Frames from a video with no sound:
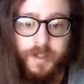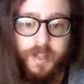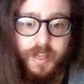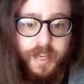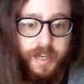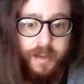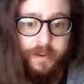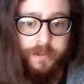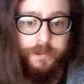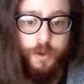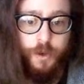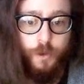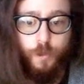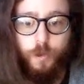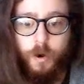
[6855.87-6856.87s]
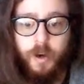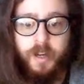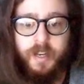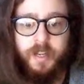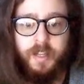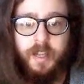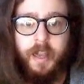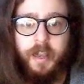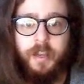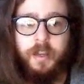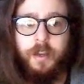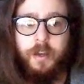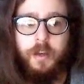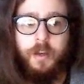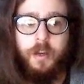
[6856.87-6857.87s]
If you want like
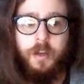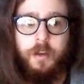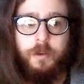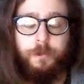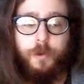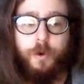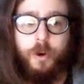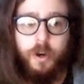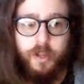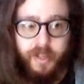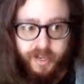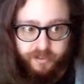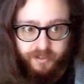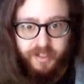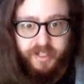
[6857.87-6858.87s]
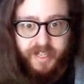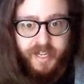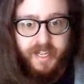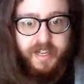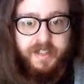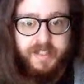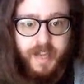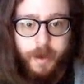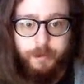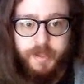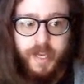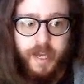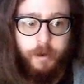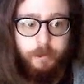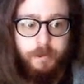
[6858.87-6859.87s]
more like really in-depth
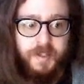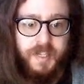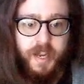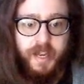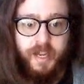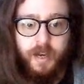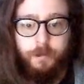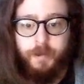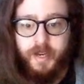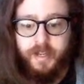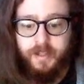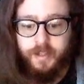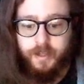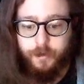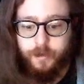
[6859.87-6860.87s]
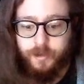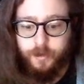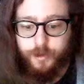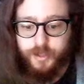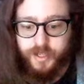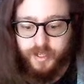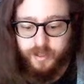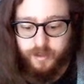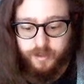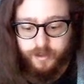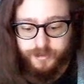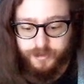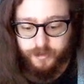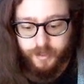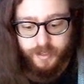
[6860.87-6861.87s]
help setting up anything with Notion.
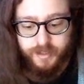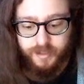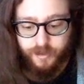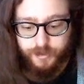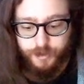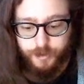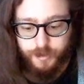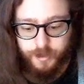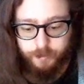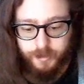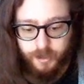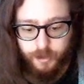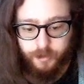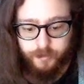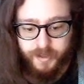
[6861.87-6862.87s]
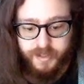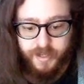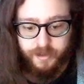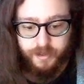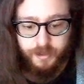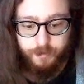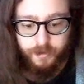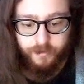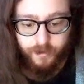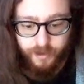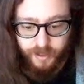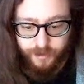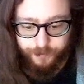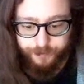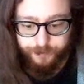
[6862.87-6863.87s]
So that's also something you can reach out to me
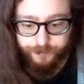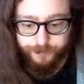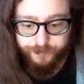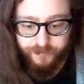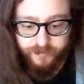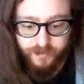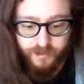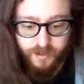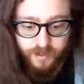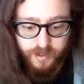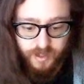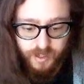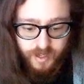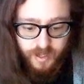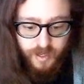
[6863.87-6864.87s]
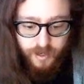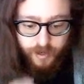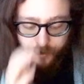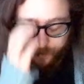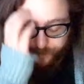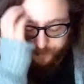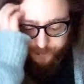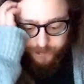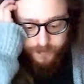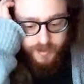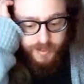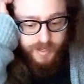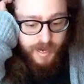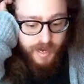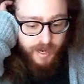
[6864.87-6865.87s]
for.
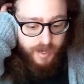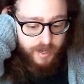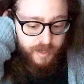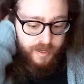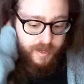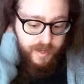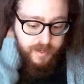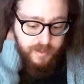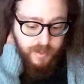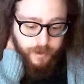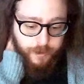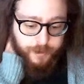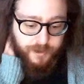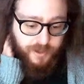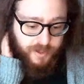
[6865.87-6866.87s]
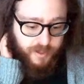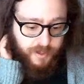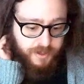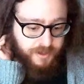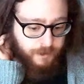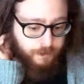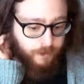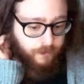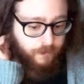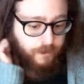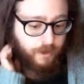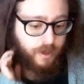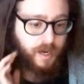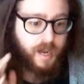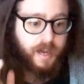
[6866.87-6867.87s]
Yeah, and I'll just,
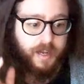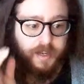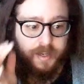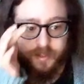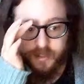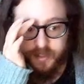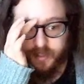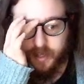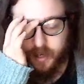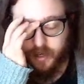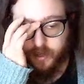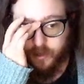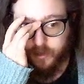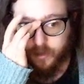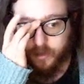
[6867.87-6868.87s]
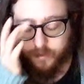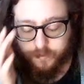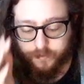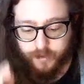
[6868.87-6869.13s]
before I sign off,